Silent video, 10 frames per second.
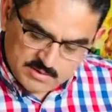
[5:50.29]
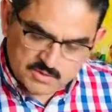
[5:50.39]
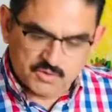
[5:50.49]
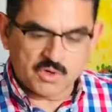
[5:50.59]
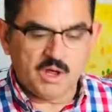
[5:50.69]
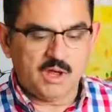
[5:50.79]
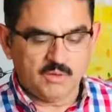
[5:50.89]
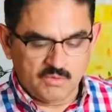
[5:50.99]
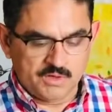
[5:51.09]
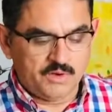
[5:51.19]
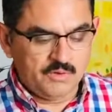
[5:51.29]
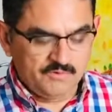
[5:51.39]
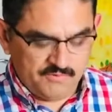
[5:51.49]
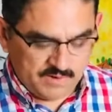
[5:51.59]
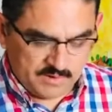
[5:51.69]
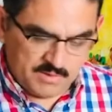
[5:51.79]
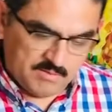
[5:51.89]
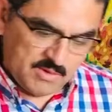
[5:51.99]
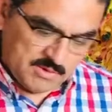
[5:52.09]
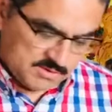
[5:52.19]
draw what you fear the
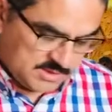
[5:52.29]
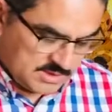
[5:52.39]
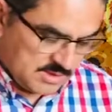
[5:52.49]
most